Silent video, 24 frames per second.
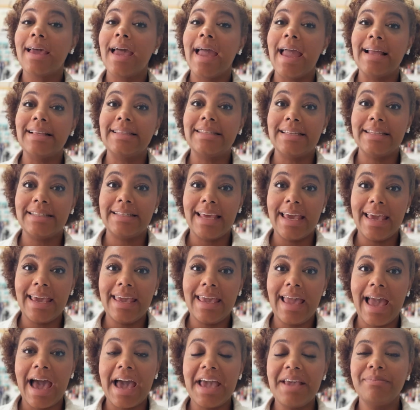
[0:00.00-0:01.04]
And
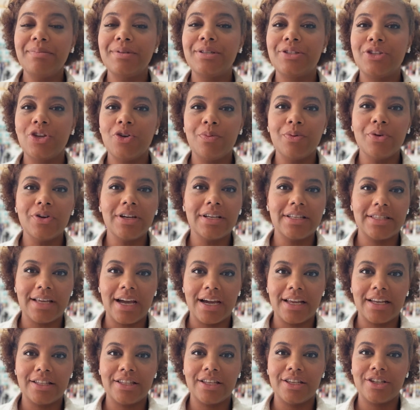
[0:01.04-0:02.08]
today, I'm super
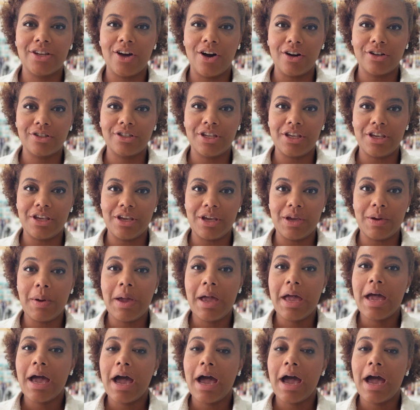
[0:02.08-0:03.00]
excited to talk to you